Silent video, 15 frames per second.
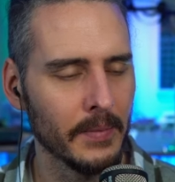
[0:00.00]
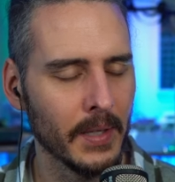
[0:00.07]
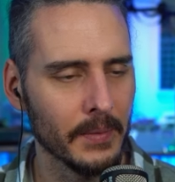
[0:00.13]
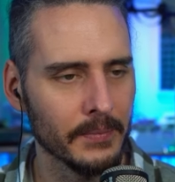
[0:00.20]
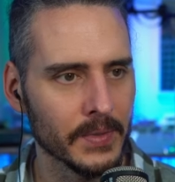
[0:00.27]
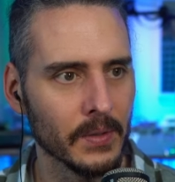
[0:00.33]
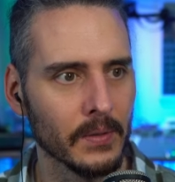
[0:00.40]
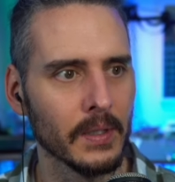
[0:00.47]
I'm
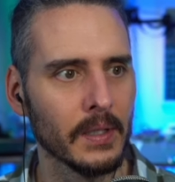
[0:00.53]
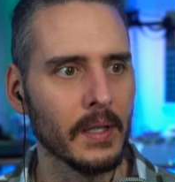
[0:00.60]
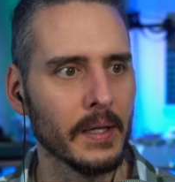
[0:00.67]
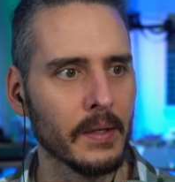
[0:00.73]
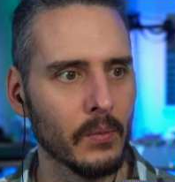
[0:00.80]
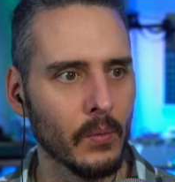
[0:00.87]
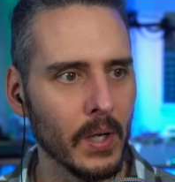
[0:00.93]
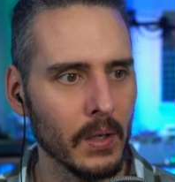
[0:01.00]
totally
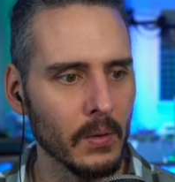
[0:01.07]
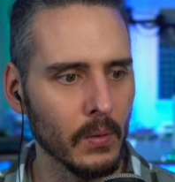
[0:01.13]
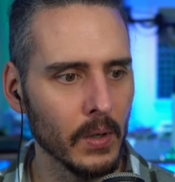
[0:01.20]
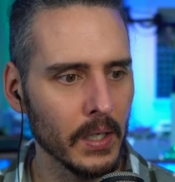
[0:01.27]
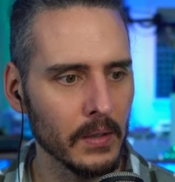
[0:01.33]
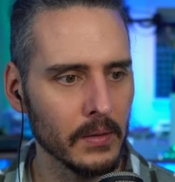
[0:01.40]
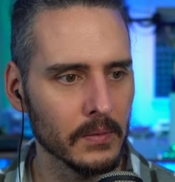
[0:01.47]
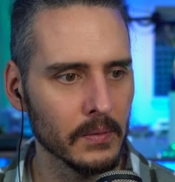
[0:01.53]
like what what
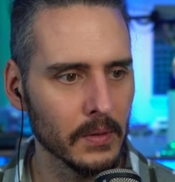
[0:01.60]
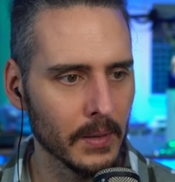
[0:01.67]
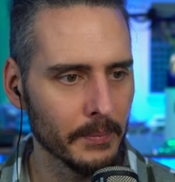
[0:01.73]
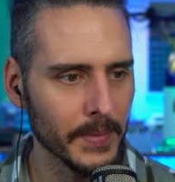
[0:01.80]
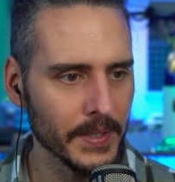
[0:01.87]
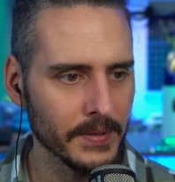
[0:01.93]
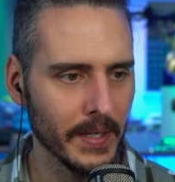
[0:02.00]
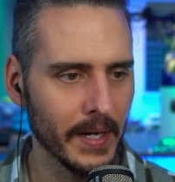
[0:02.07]
uh, I'm
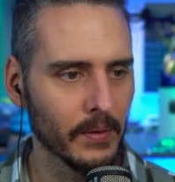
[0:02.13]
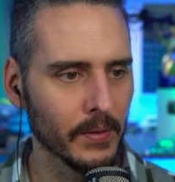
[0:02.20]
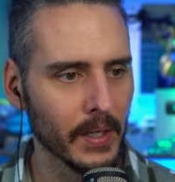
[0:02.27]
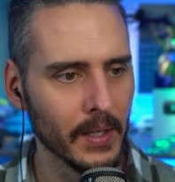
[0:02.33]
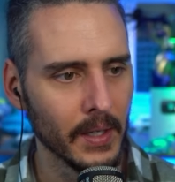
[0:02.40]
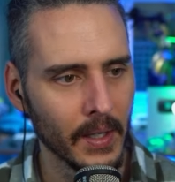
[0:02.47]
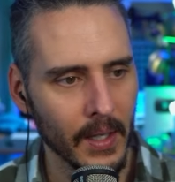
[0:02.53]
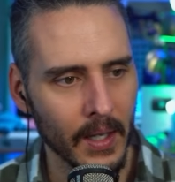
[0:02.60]
missing out.
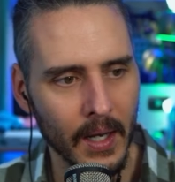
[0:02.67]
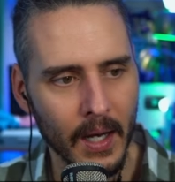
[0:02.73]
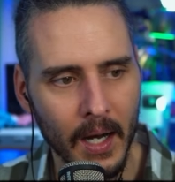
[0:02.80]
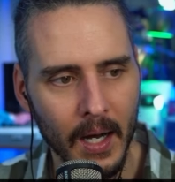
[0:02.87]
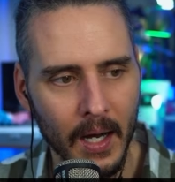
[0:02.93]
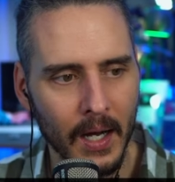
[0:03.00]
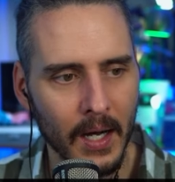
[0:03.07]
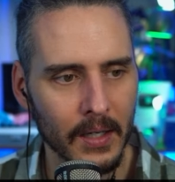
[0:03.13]

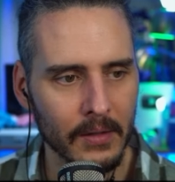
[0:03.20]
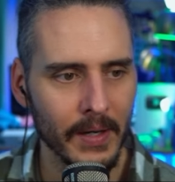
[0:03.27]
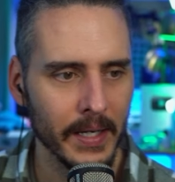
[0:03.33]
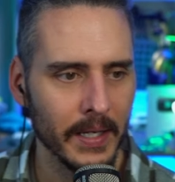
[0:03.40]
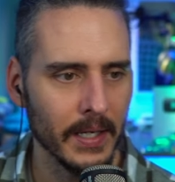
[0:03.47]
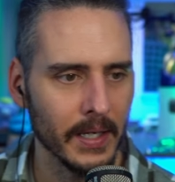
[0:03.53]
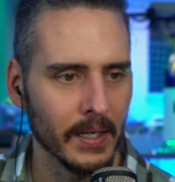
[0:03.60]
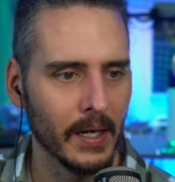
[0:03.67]
Uh, Crack
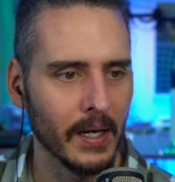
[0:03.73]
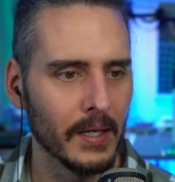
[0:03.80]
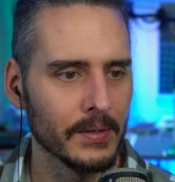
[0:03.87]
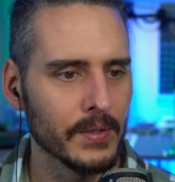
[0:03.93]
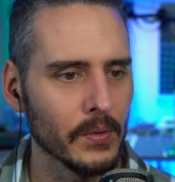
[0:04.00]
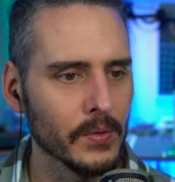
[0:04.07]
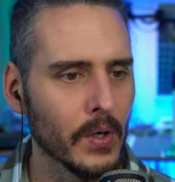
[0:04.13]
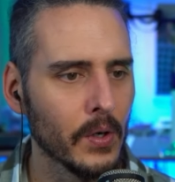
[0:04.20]
Kitty, uh,
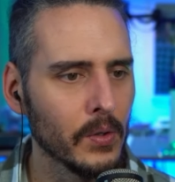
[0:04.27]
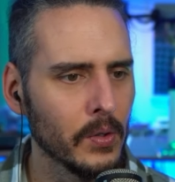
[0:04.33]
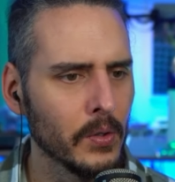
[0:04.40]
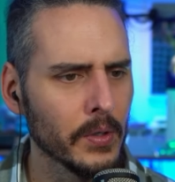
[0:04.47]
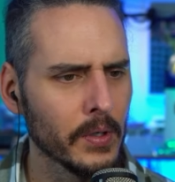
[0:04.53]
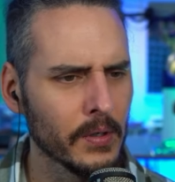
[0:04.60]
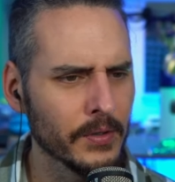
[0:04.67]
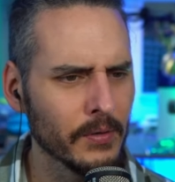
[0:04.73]
don't know who
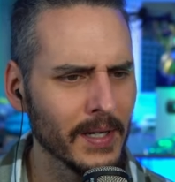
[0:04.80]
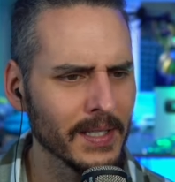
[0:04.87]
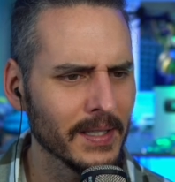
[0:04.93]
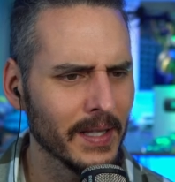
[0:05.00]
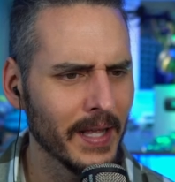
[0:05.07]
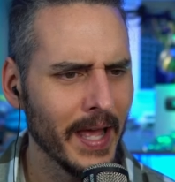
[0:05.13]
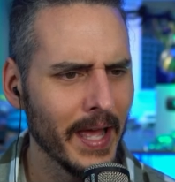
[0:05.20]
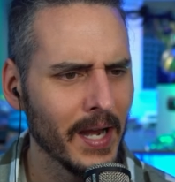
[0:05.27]
you're directing
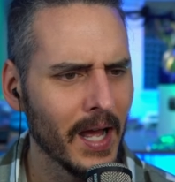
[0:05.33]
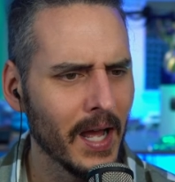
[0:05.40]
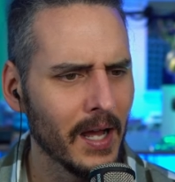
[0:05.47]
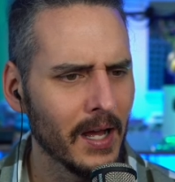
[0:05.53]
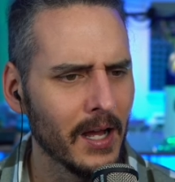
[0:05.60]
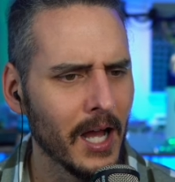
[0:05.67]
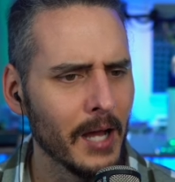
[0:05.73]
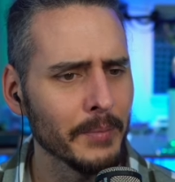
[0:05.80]
that.
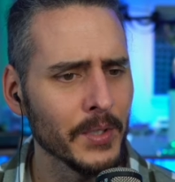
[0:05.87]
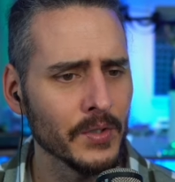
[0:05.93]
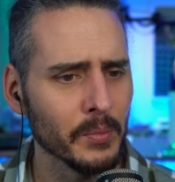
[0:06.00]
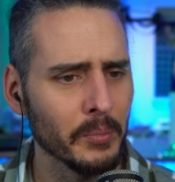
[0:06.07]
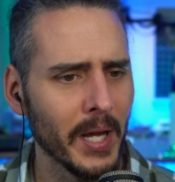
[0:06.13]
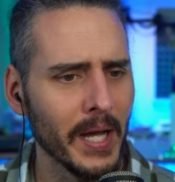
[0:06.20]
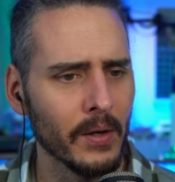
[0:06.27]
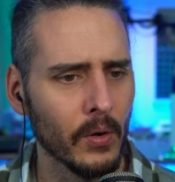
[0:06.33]
Uh, I'm using
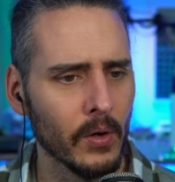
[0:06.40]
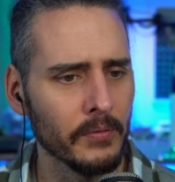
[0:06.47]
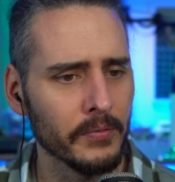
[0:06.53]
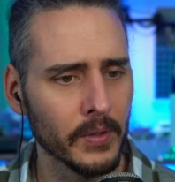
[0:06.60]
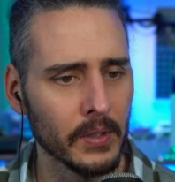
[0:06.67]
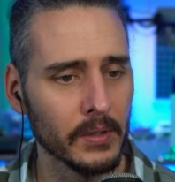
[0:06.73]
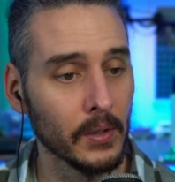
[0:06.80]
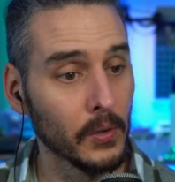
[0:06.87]
Pi-hole
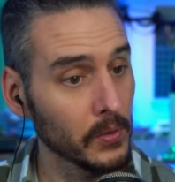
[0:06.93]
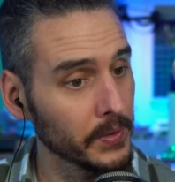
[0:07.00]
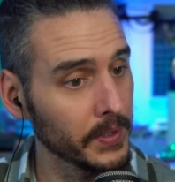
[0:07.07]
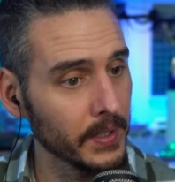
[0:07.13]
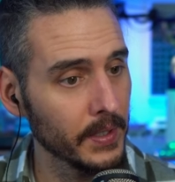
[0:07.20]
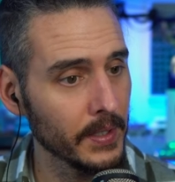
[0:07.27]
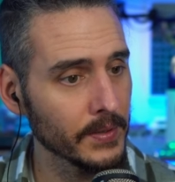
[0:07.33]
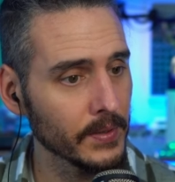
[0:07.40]
for local
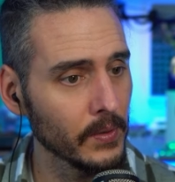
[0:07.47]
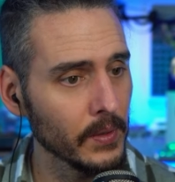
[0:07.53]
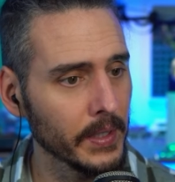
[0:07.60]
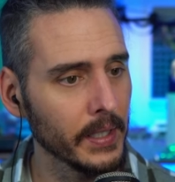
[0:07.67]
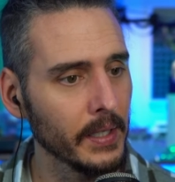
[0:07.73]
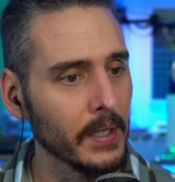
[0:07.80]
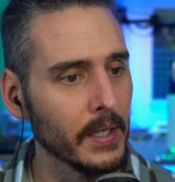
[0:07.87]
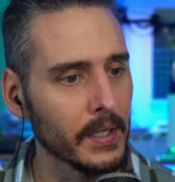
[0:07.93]
DNS
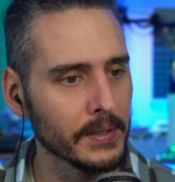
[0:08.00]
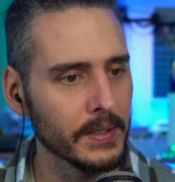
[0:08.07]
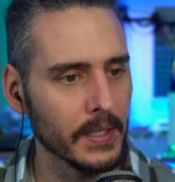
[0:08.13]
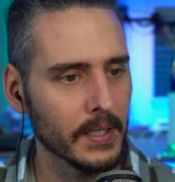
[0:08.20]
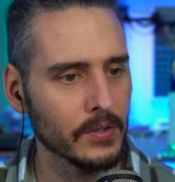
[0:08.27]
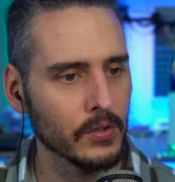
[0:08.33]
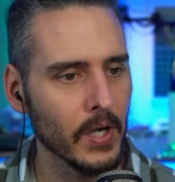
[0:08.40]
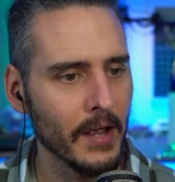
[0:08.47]
only.
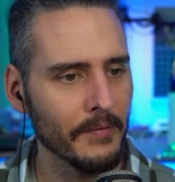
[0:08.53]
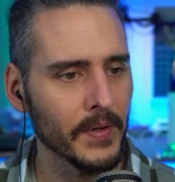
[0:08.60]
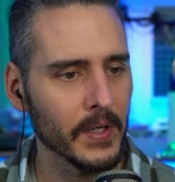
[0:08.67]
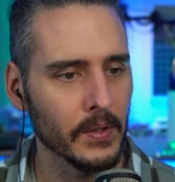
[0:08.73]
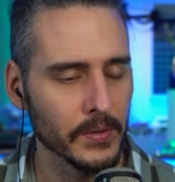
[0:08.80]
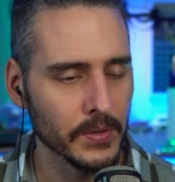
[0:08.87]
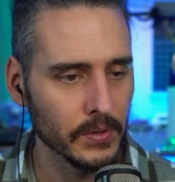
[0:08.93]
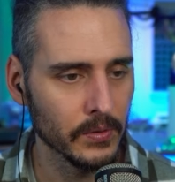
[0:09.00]
DNS traffic
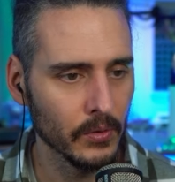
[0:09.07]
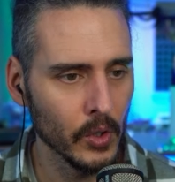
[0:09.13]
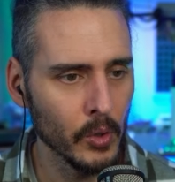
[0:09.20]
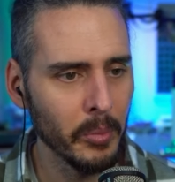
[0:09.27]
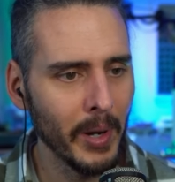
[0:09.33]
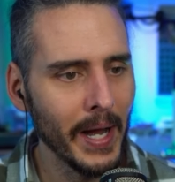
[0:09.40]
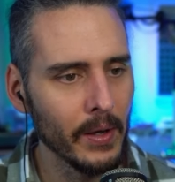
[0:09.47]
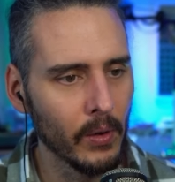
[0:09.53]
goes through
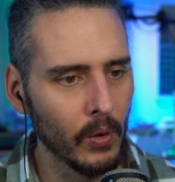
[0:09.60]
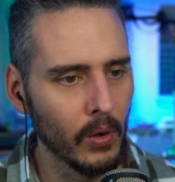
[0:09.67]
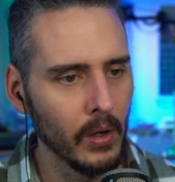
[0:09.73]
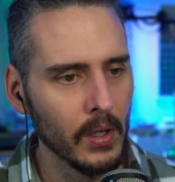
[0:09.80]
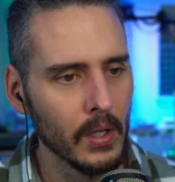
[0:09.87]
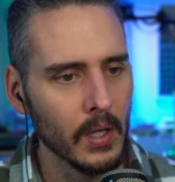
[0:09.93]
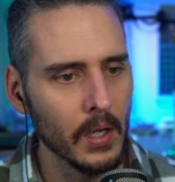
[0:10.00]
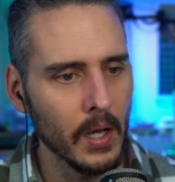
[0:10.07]
Pi-hole
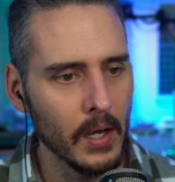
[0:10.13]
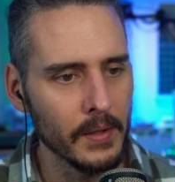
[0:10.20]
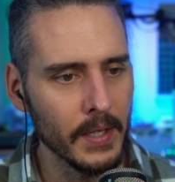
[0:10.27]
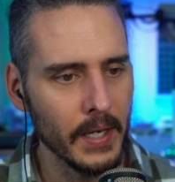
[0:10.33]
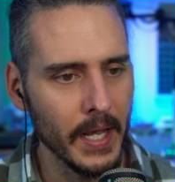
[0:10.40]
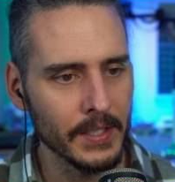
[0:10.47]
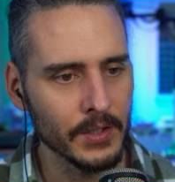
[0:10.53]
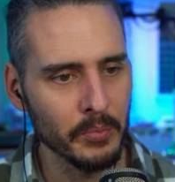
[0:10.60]
and then
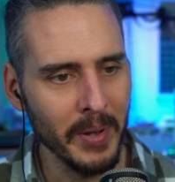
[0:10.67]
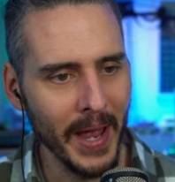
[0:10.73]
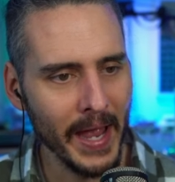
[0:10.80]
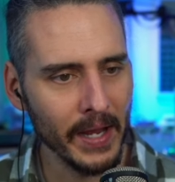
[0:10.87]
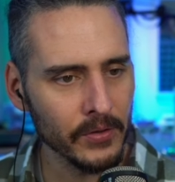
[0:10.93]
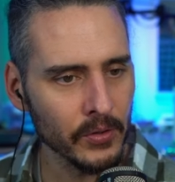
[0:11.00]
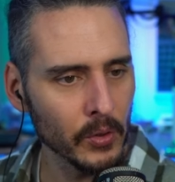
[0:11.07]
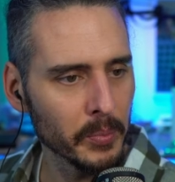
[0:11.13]
heads
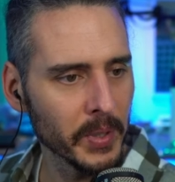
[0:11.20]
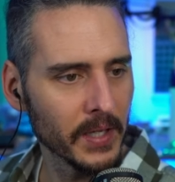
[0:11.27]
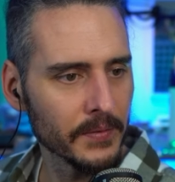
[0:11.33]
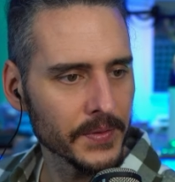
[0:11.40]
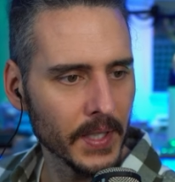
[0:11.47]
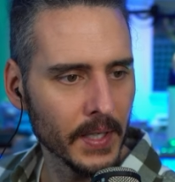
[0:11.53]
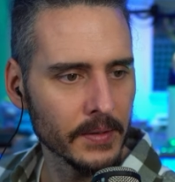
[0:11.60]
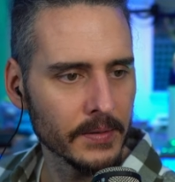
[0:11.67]
back through
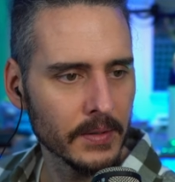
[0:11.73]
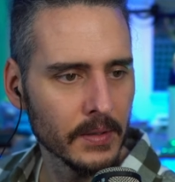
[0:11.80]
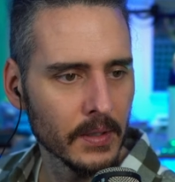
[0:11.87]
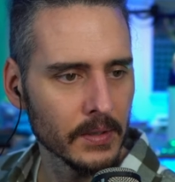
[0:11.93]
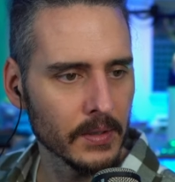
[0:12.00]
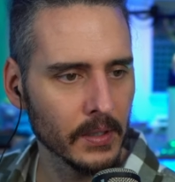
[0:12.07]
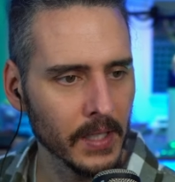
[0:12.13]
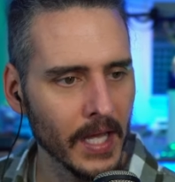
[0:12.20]
pfSense
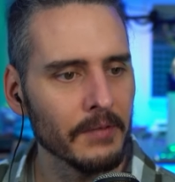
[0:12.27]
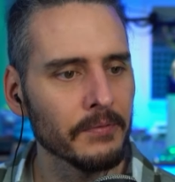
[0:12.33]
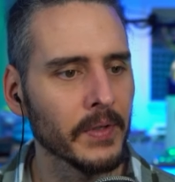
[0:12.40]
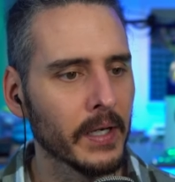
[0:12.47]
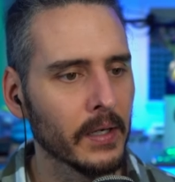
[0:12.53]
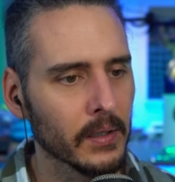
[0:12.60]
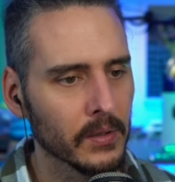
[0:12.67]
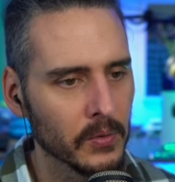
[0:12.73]
to
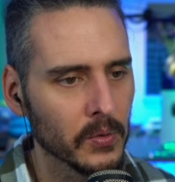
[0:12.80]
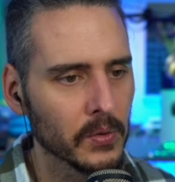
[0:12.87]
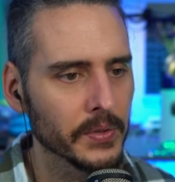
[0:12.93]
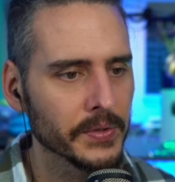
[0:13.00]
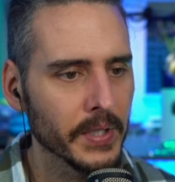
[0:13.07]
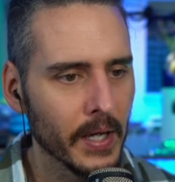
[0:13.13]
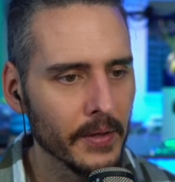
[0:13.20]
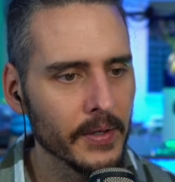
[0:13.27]
Cloudflare,
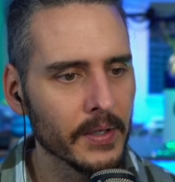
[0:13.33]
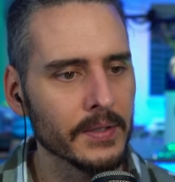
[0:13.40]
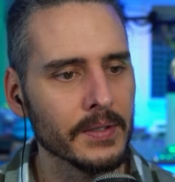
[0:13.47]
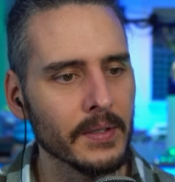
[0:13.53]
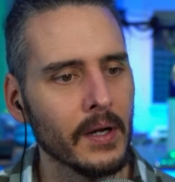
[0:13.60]
Google's others.